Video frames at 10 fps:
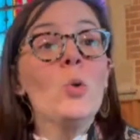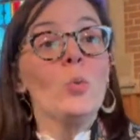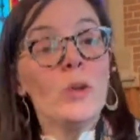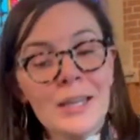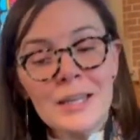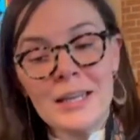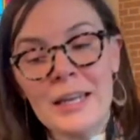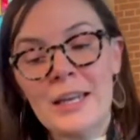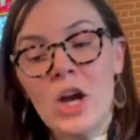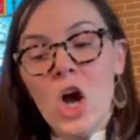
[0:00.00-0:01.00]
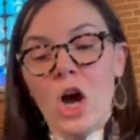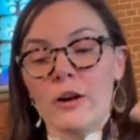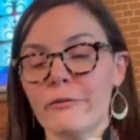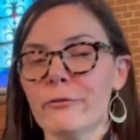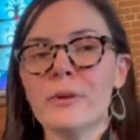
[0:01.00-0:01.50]
We need
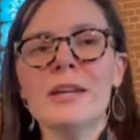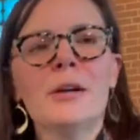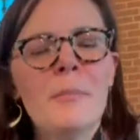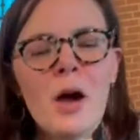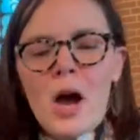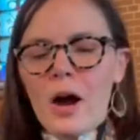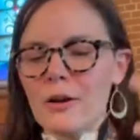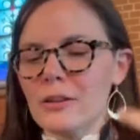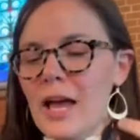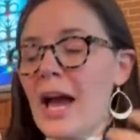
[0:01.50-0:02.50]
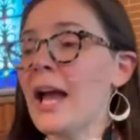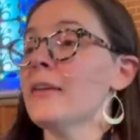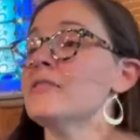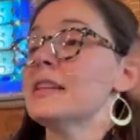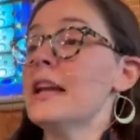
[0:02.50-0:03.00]
our freedom, our
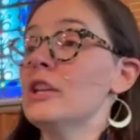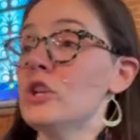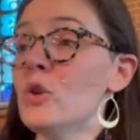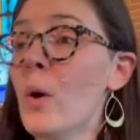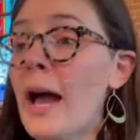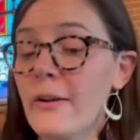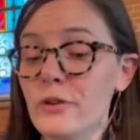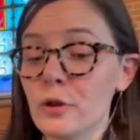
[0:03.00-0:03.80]
lives, and you have